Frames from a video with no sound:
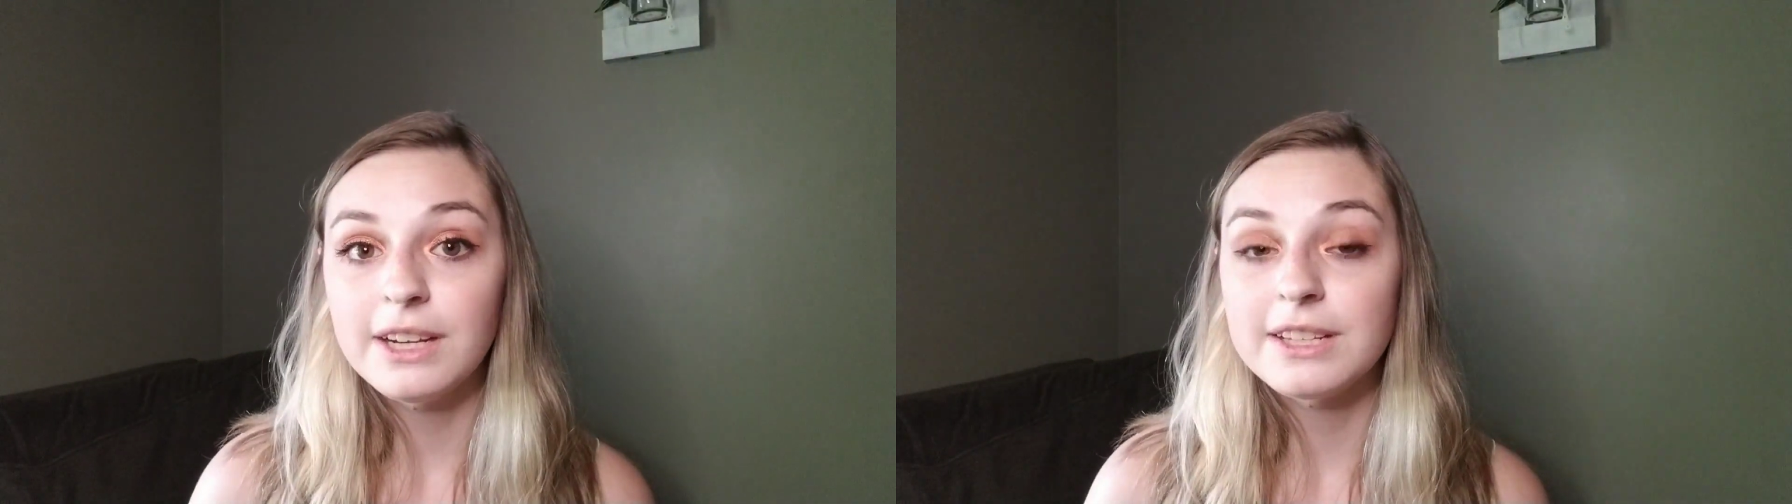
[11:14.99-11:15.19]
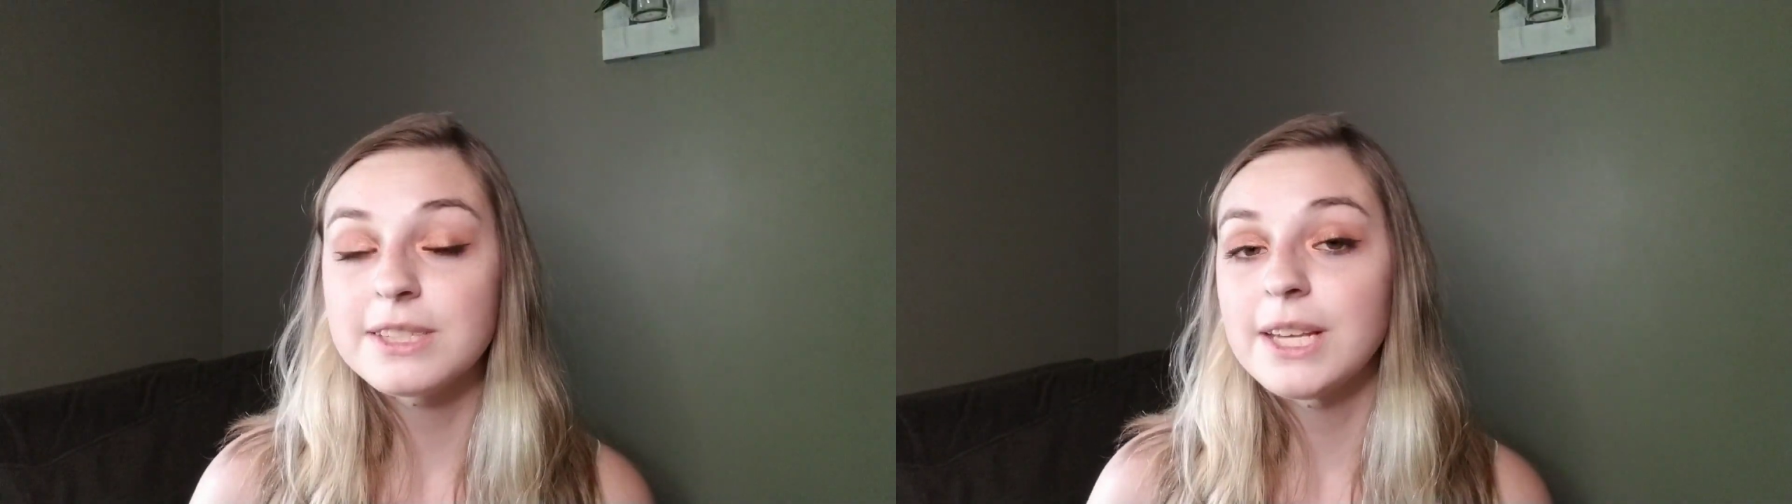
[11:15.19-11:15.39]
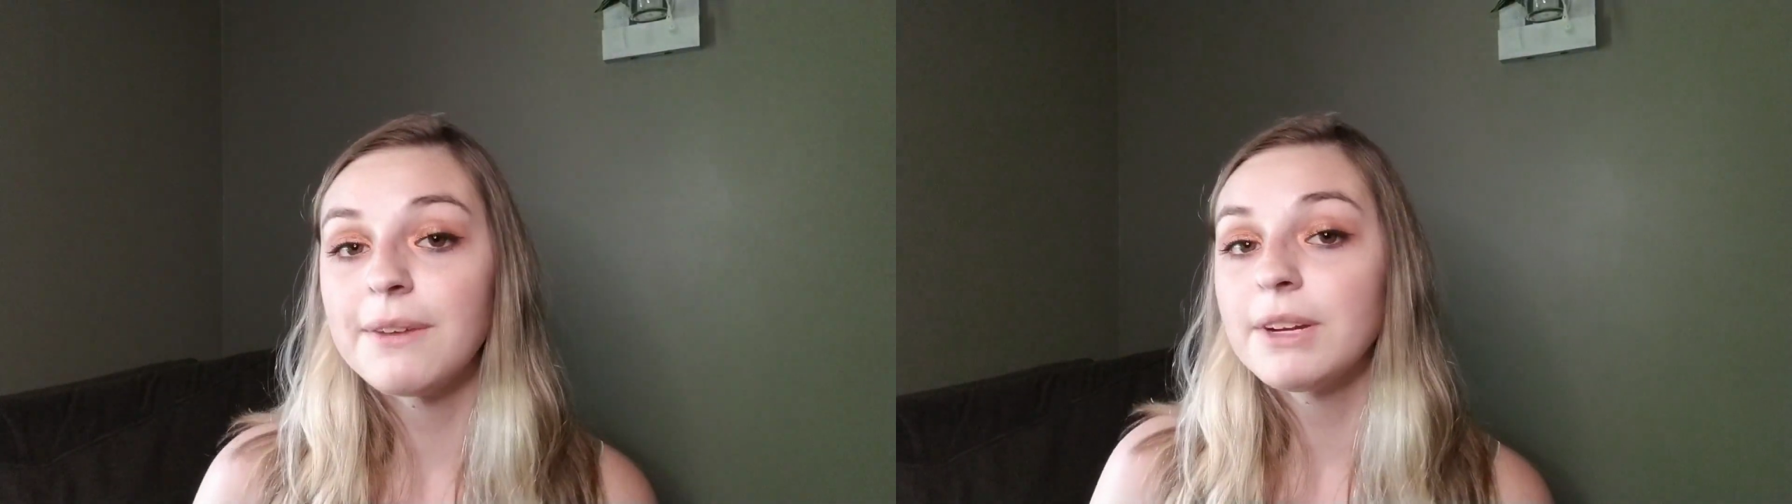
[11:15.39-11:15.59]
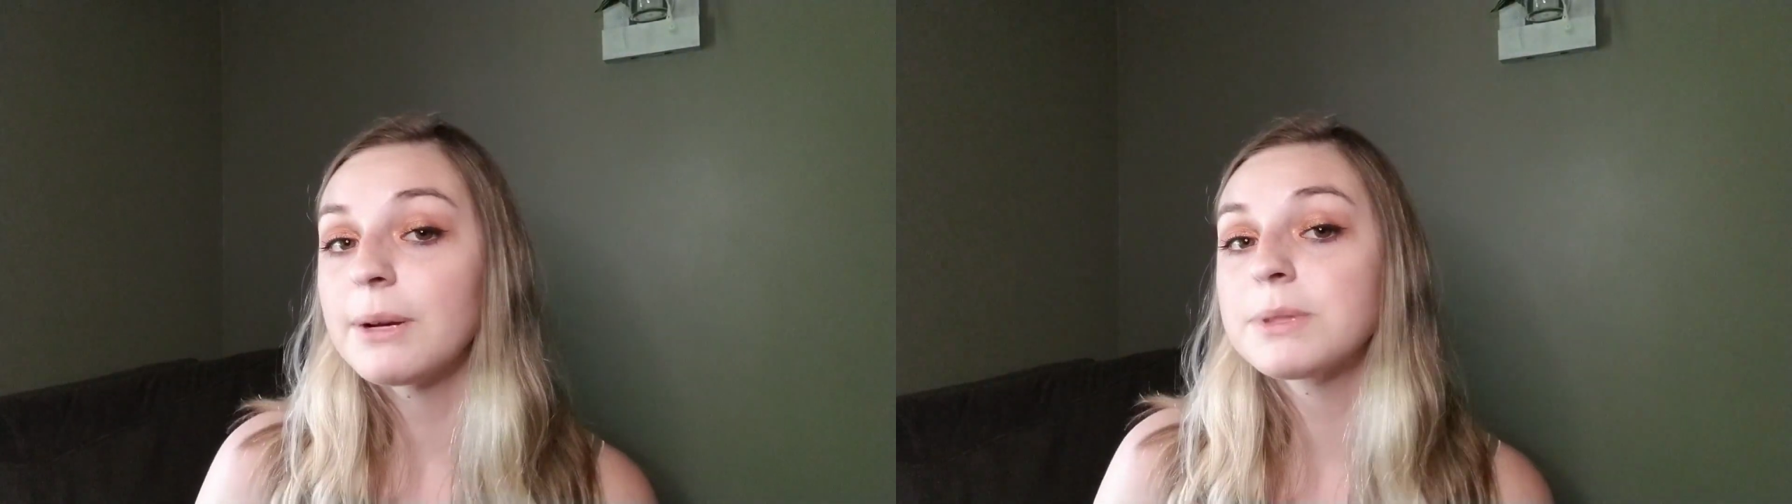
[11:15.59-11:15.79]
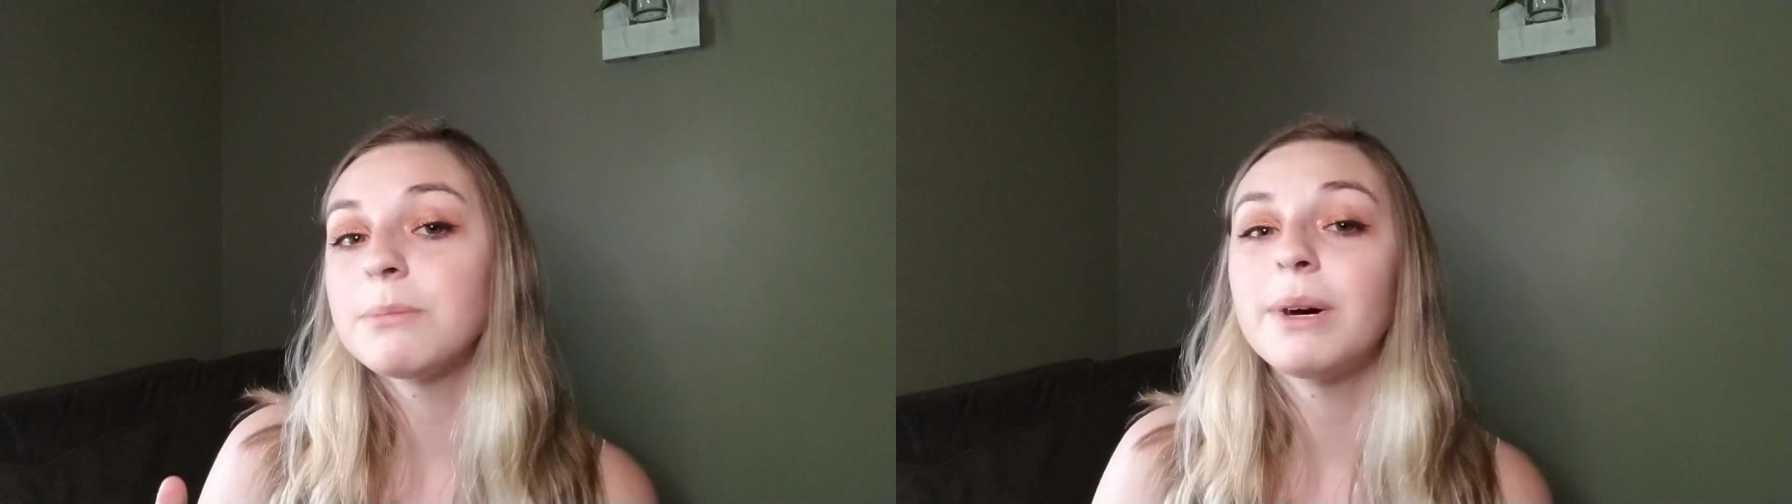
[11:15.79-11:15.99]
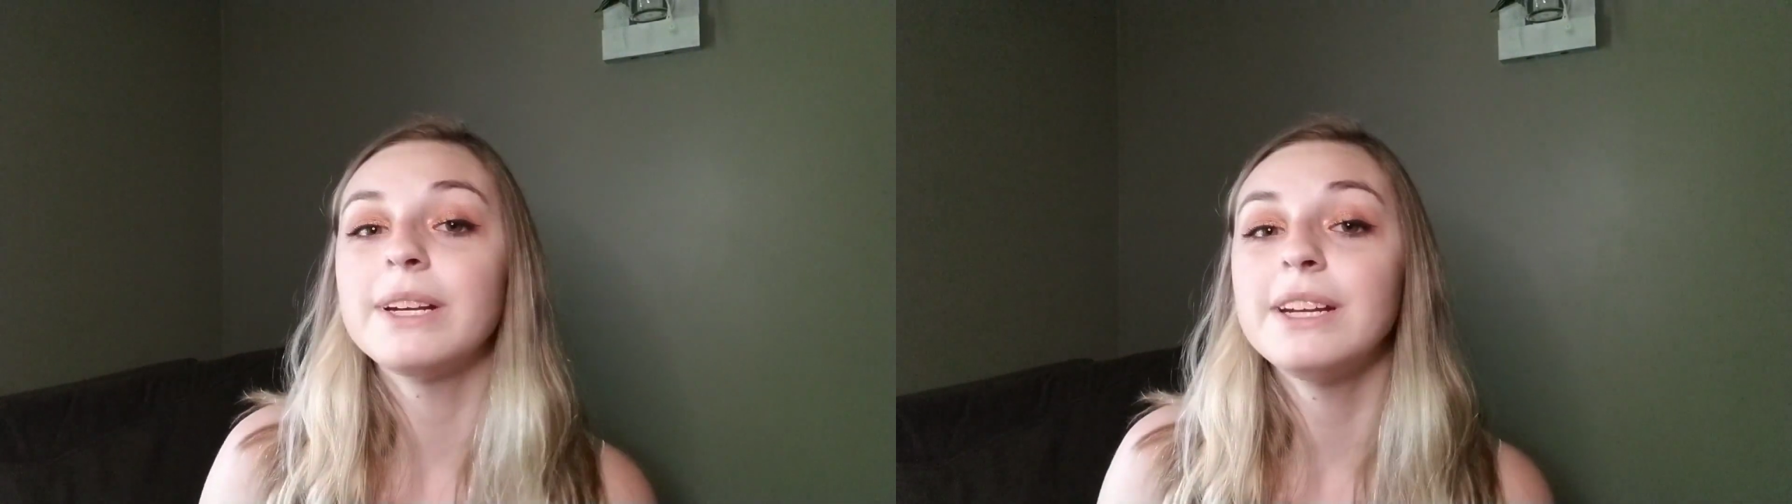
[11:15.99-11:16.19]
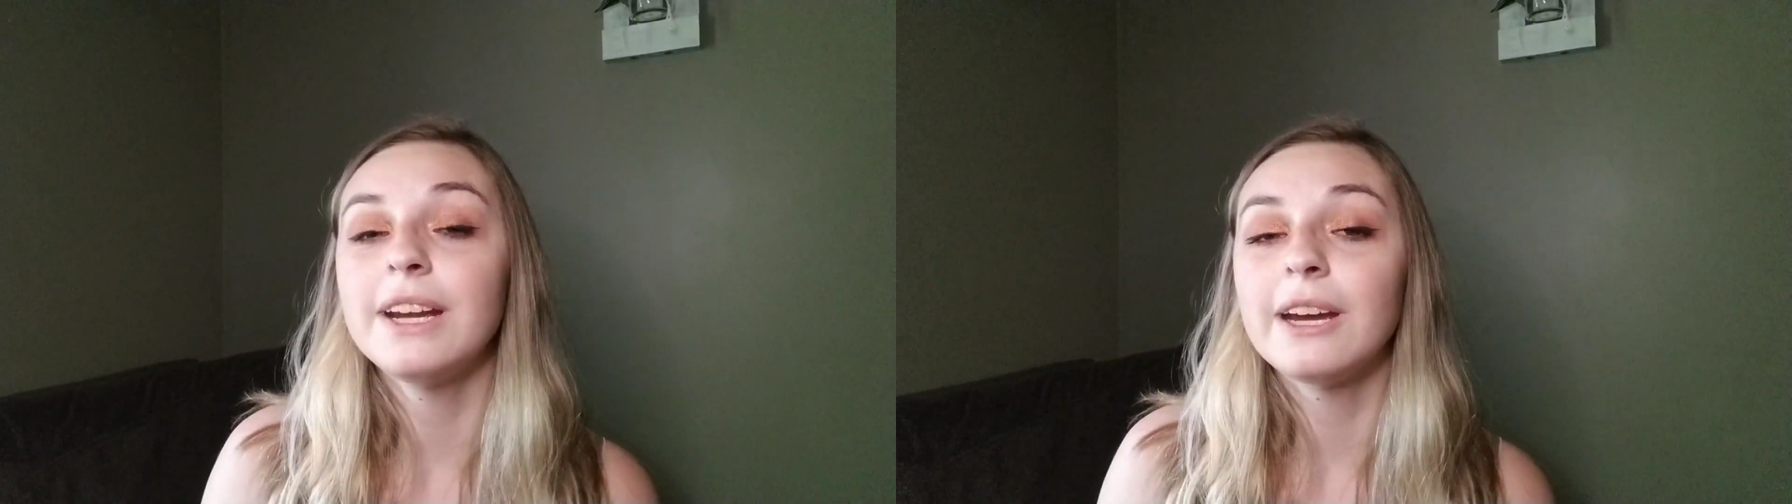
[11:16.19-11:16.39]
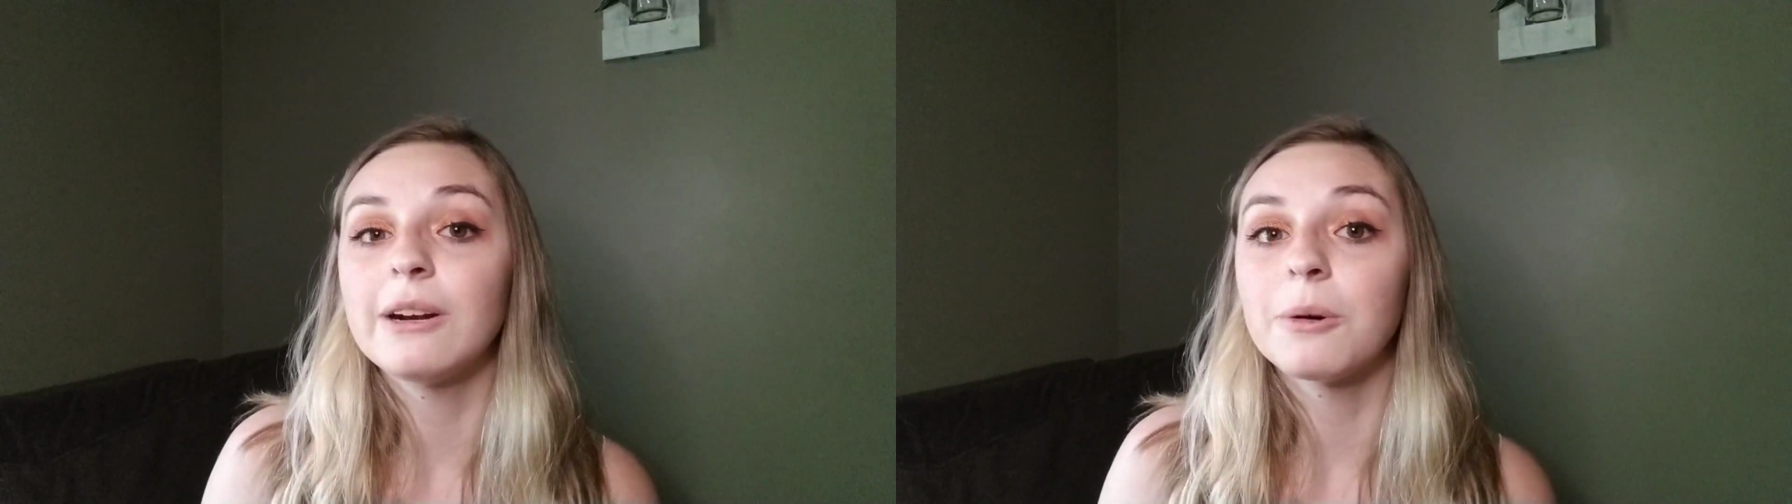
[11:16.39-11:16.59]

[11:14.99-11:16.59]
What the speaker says: in saving up some money and